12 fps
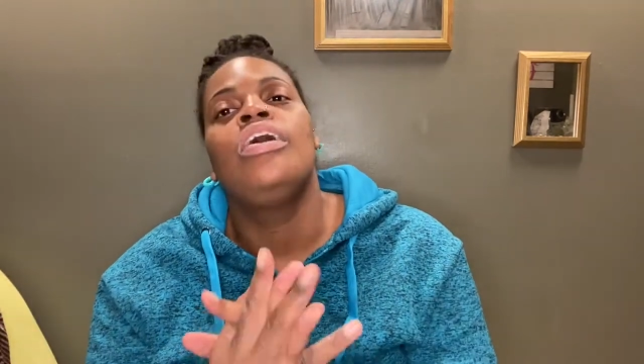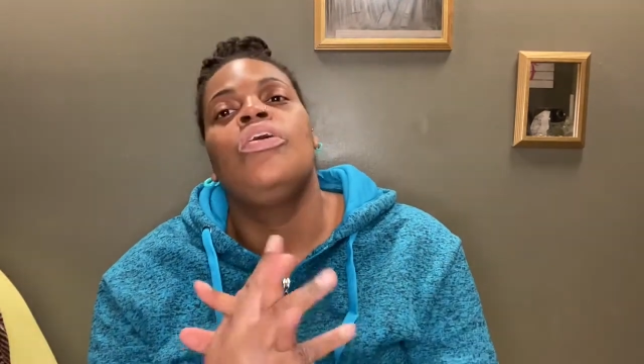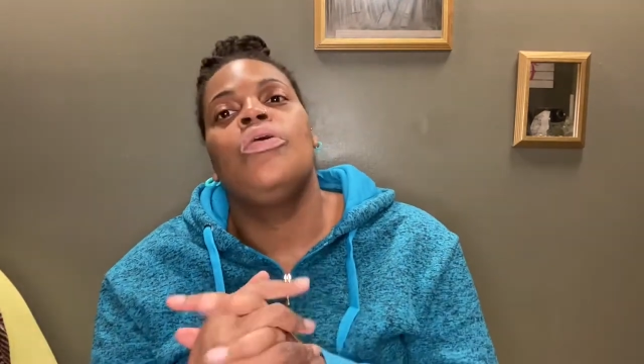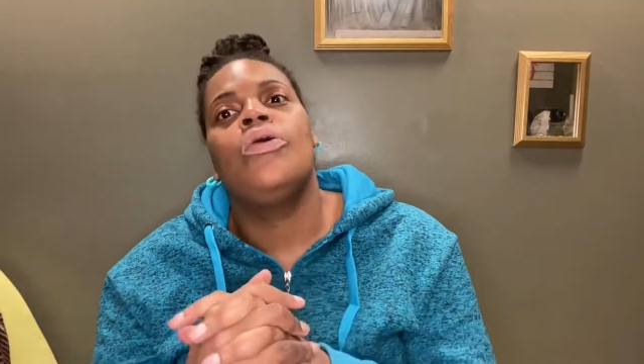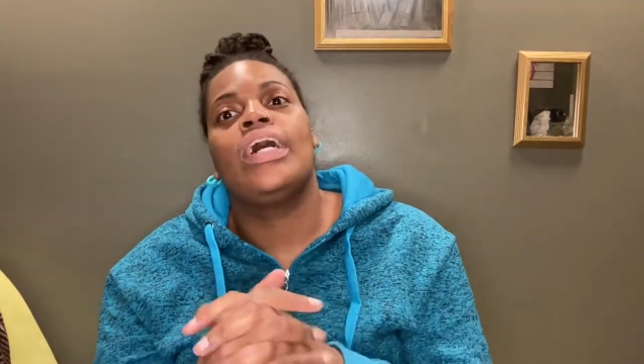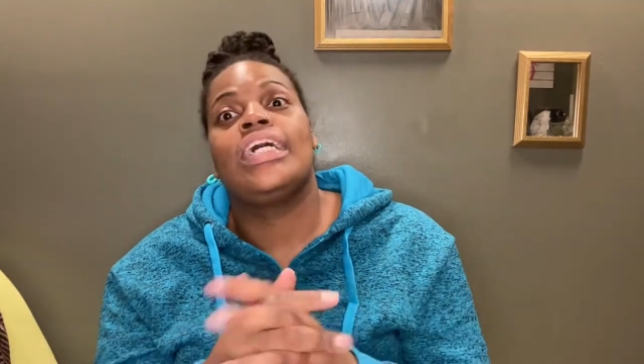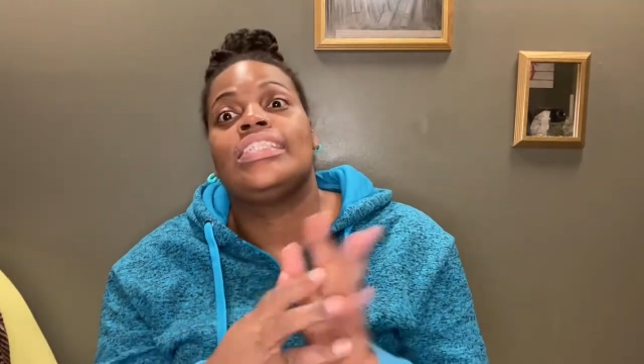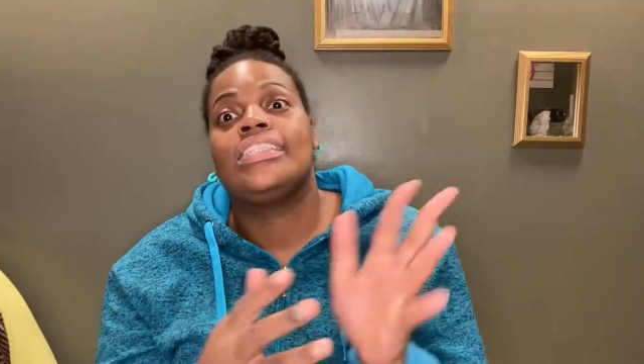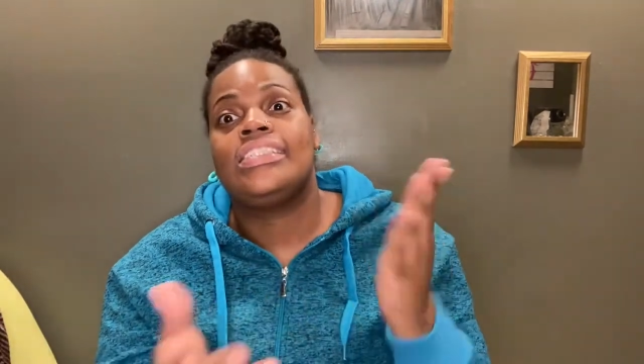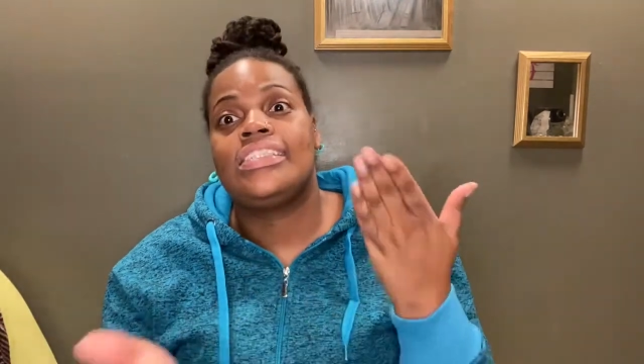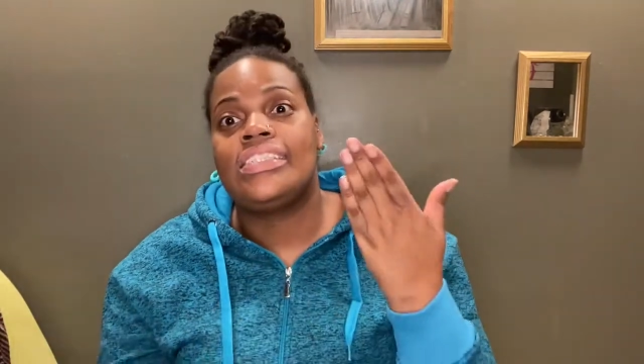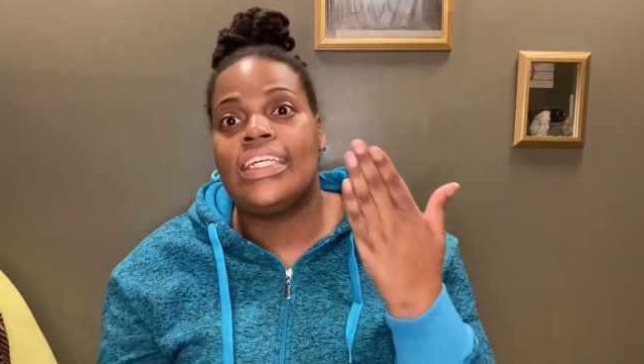or I guess I
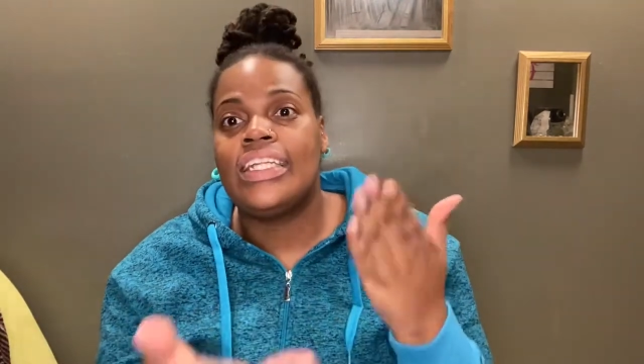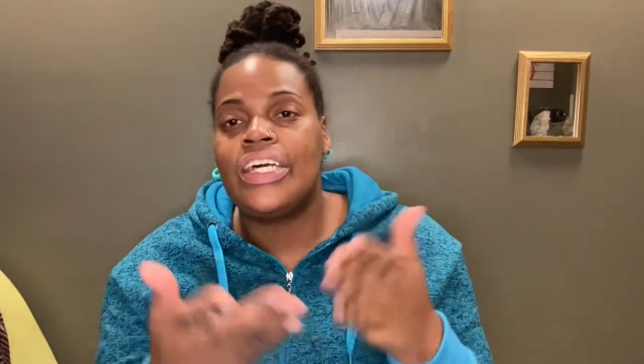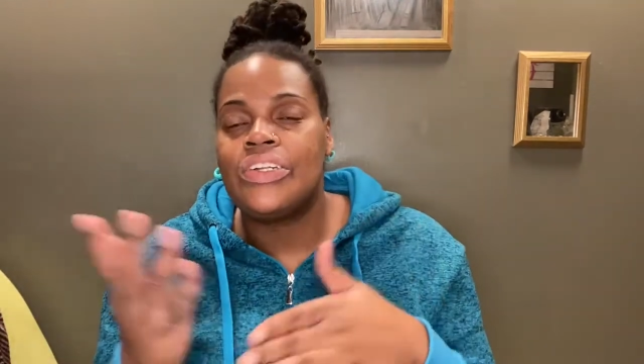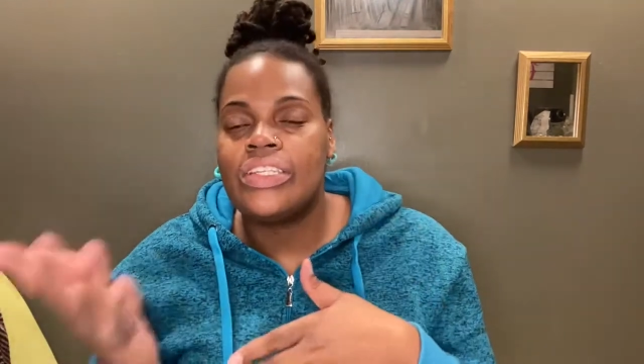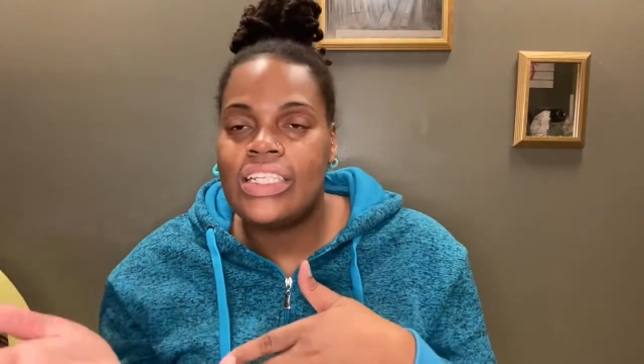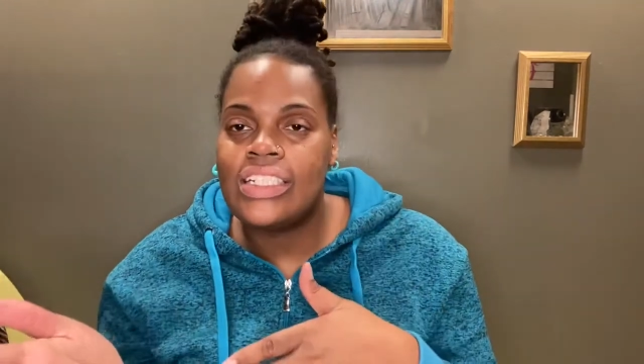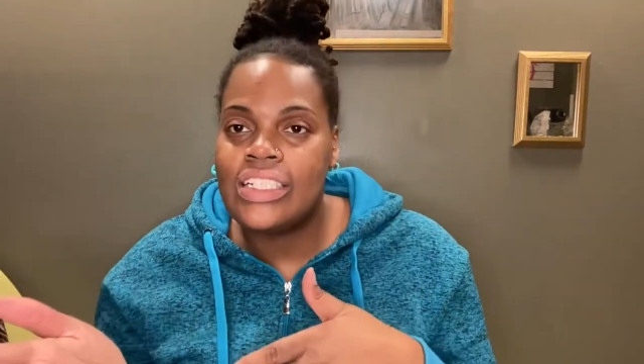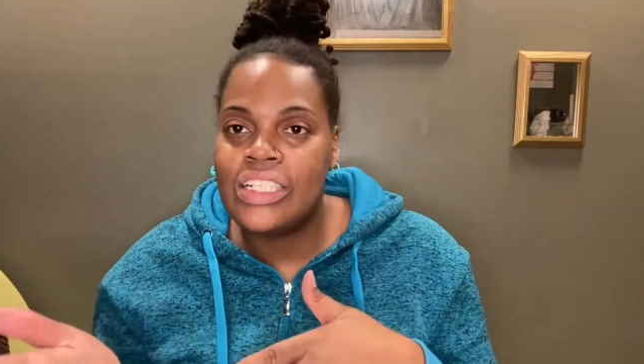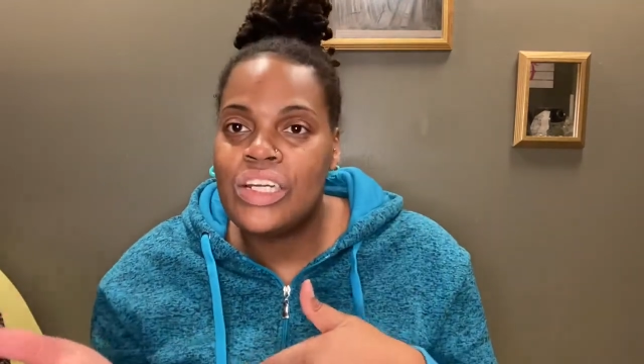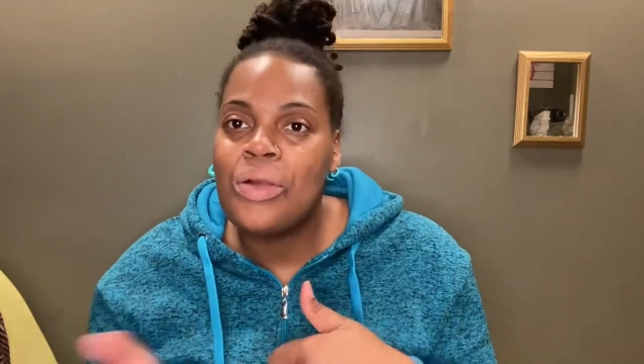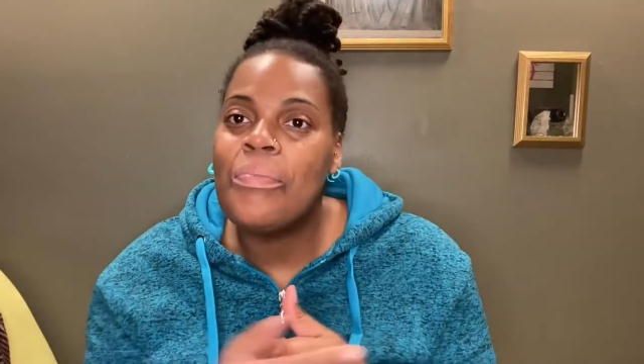should say later this year.